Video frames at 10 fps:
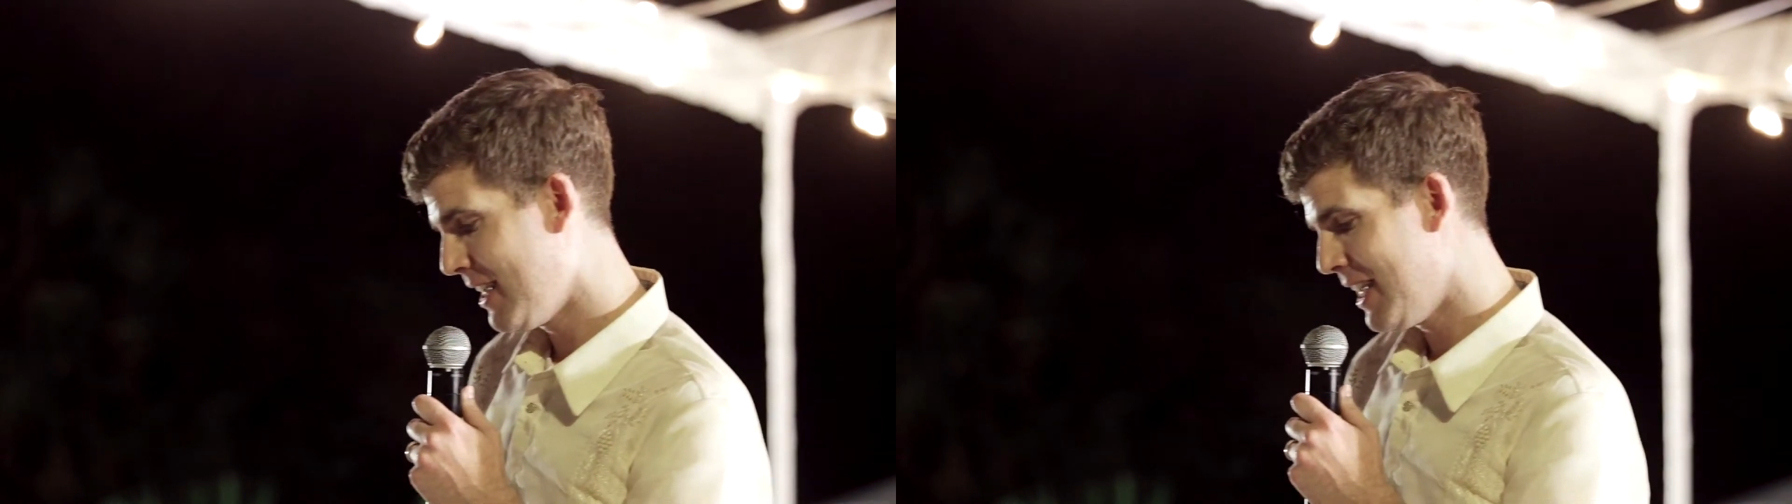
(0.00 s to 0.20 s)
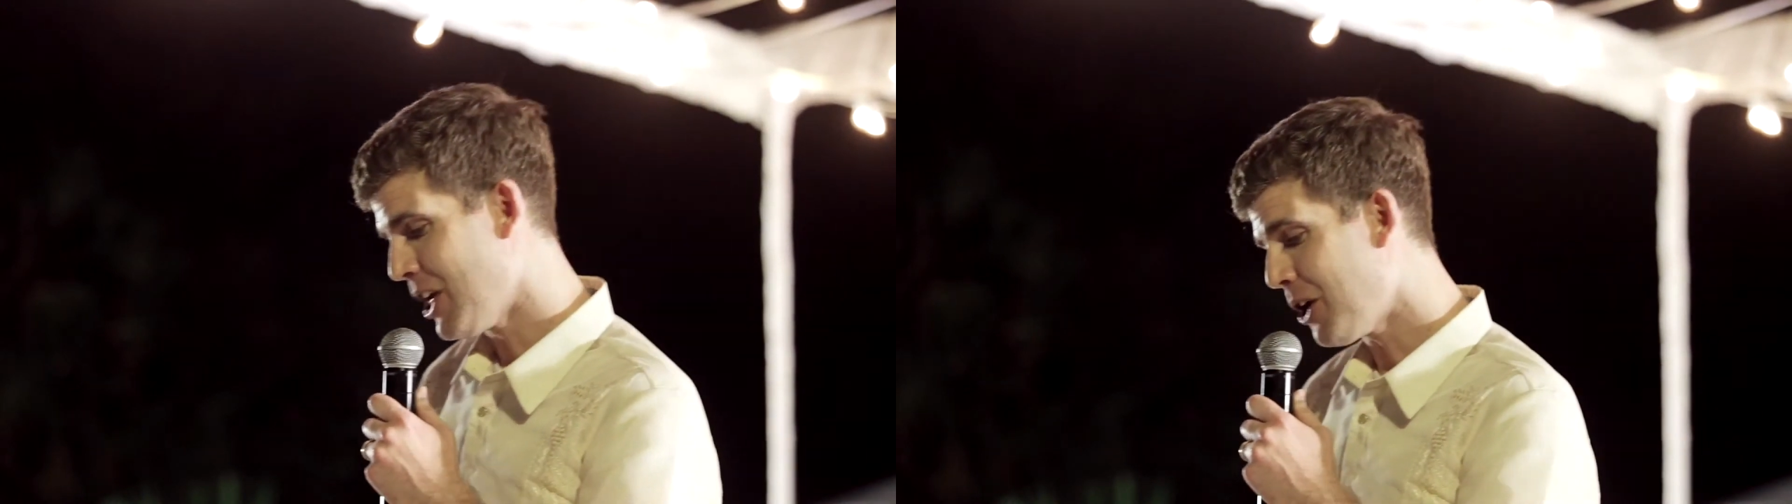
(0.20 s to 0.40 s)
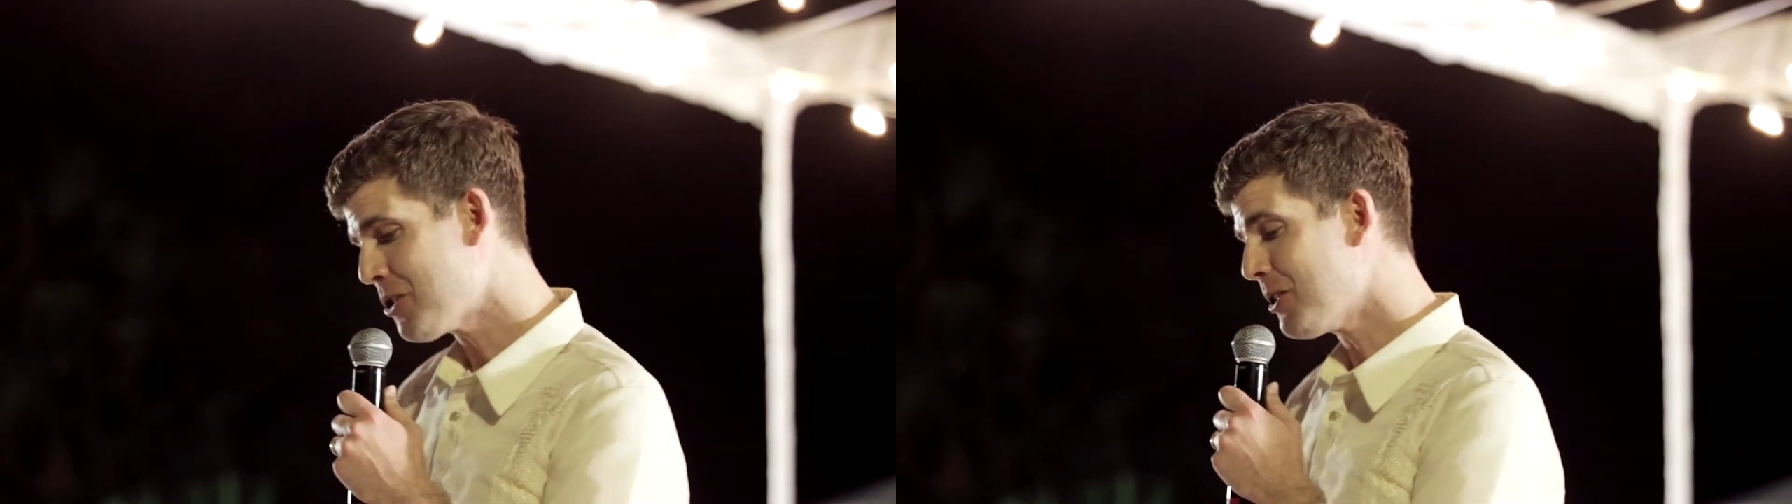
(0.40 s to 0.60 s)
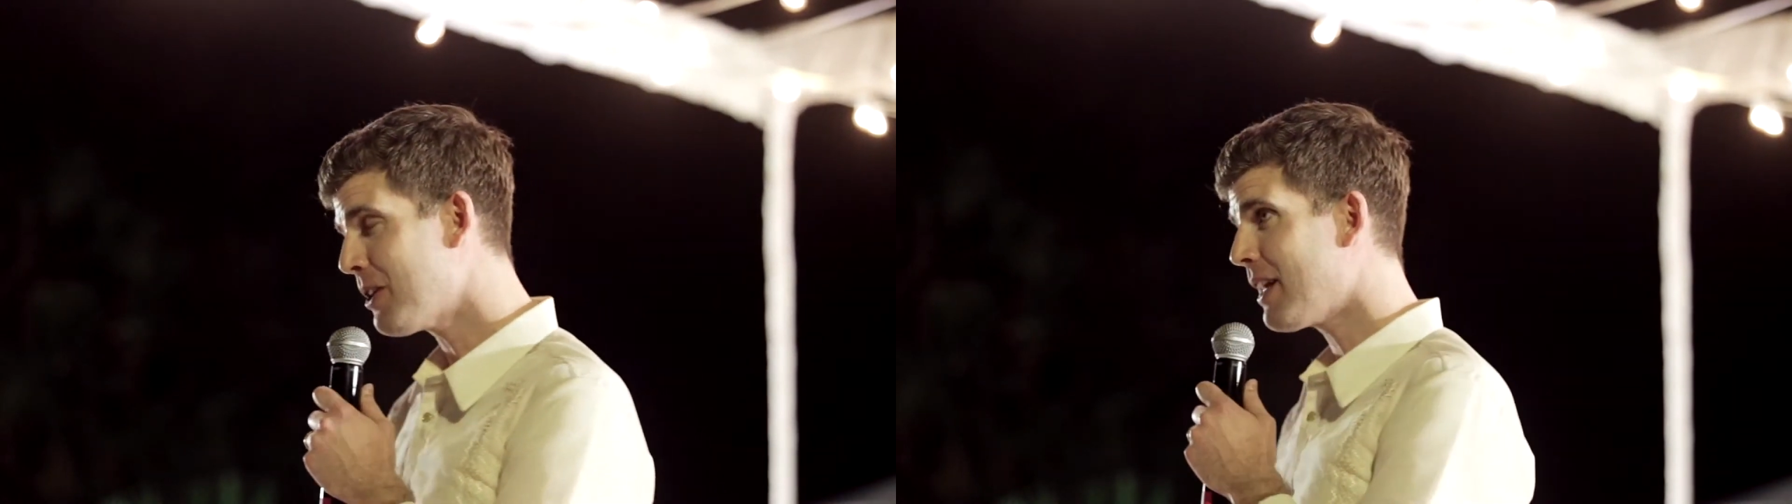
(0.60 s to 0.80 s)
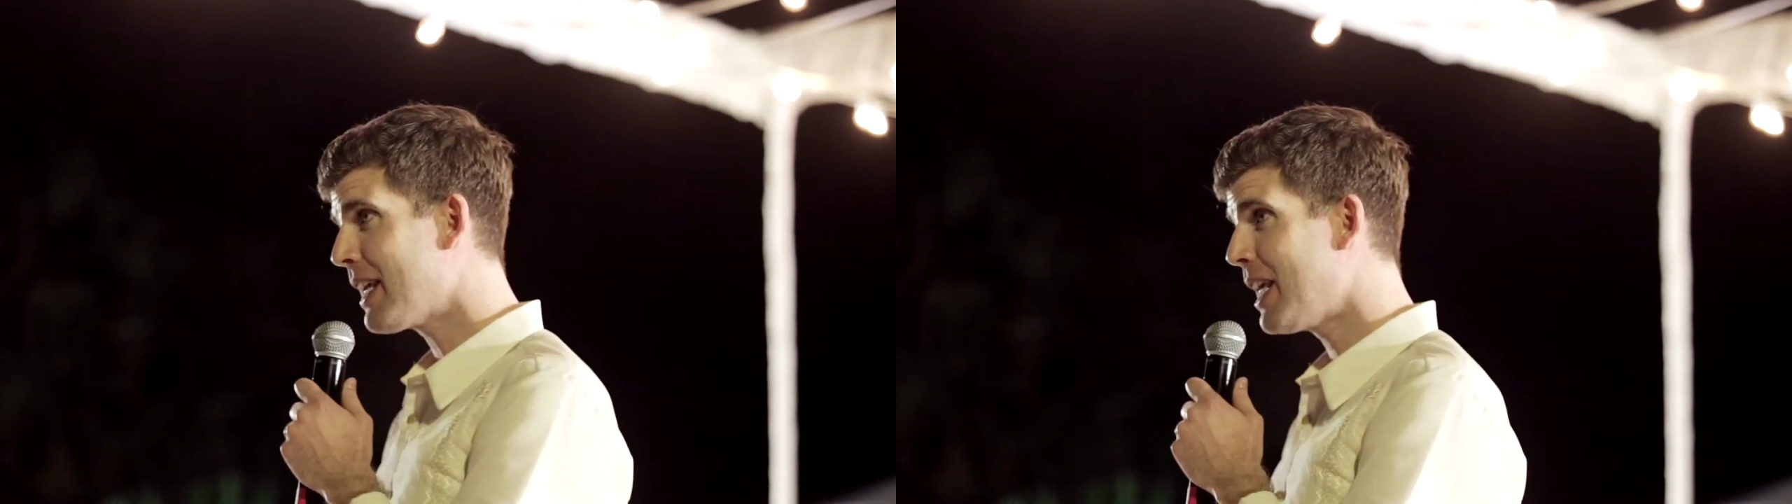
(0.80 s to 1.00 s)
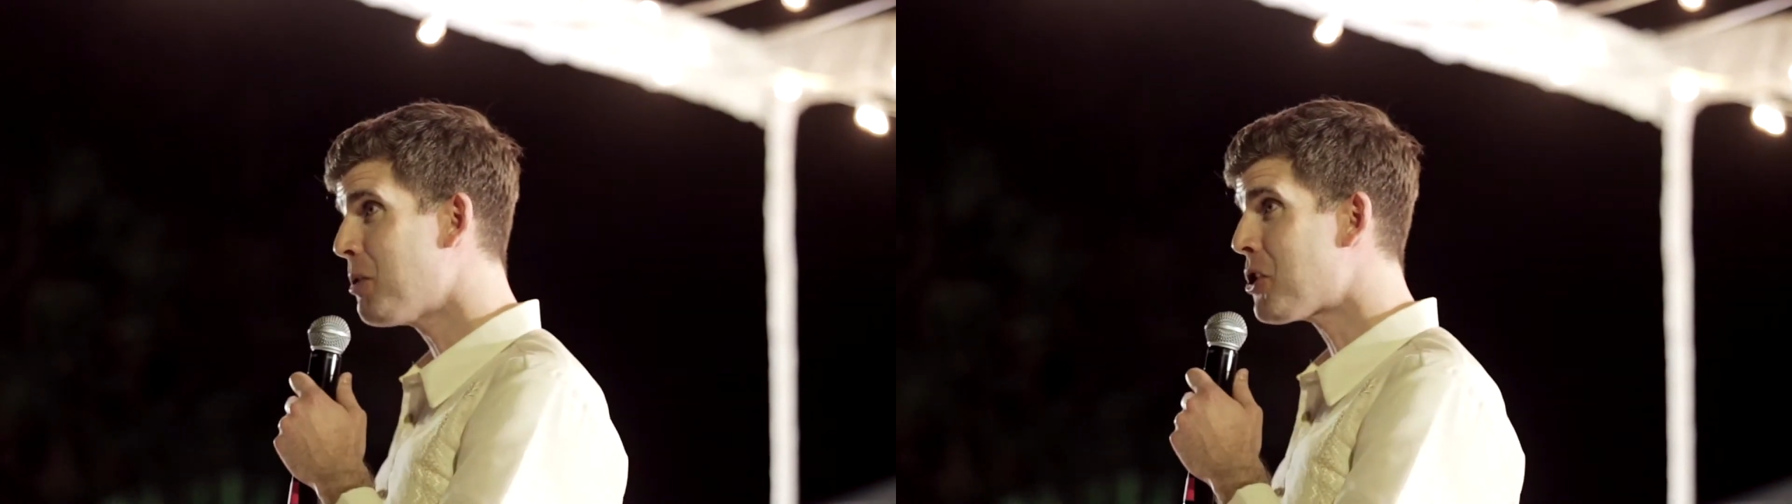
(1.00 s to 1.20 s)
He also looked like he